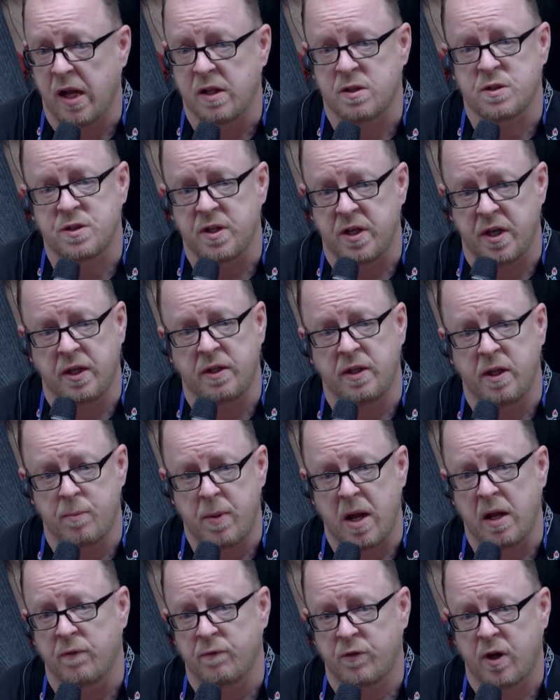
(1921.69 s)
seeing the
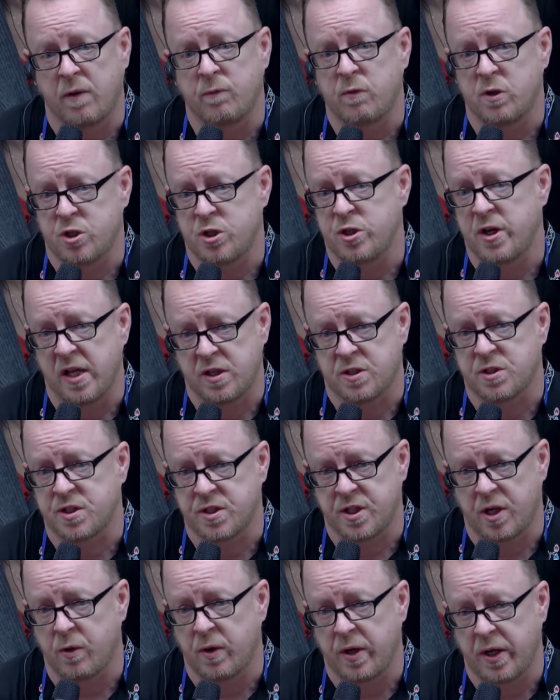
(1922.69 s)
amount of coverage
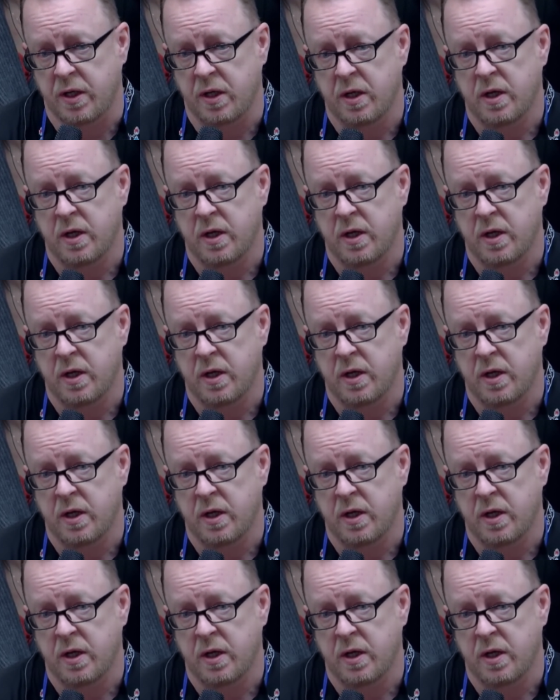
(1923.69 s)
necessary